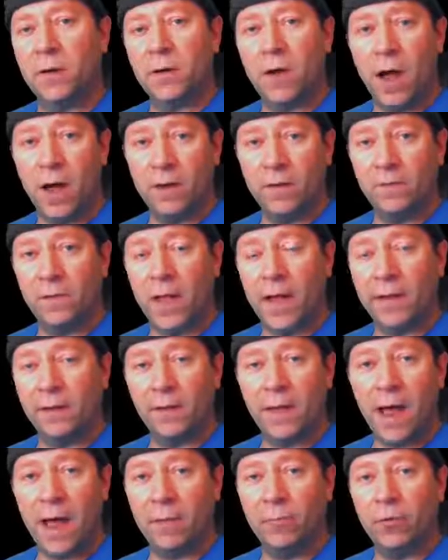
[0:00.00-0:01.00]
kind of like
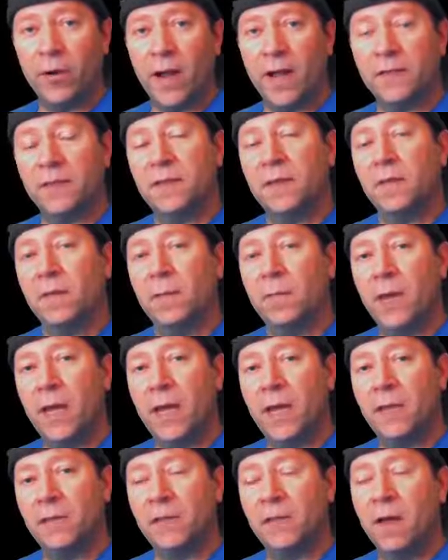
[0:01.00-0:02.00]
lab rats in the
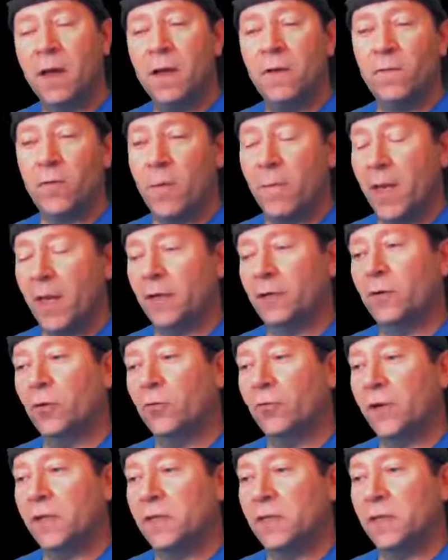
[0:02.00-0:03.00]
maze for
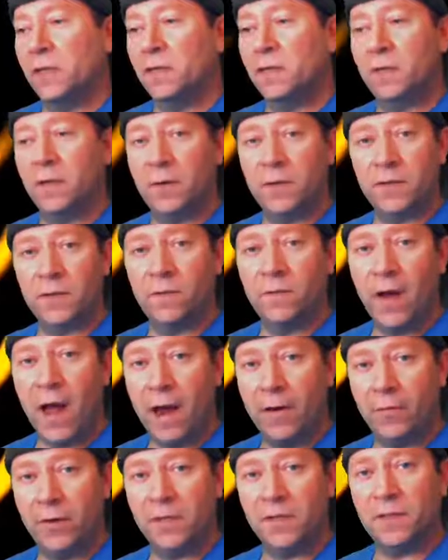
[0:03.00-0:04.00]
medical reasons. There's a
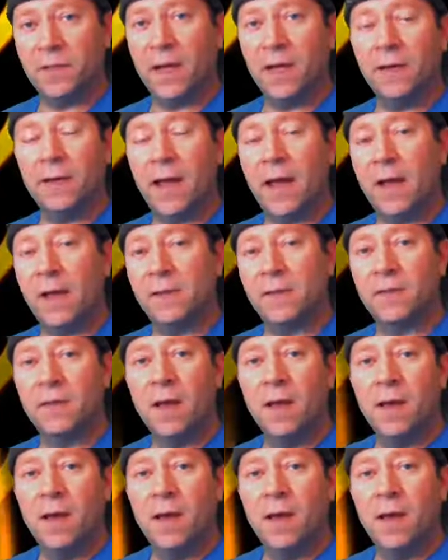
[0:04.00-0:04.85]
virus that has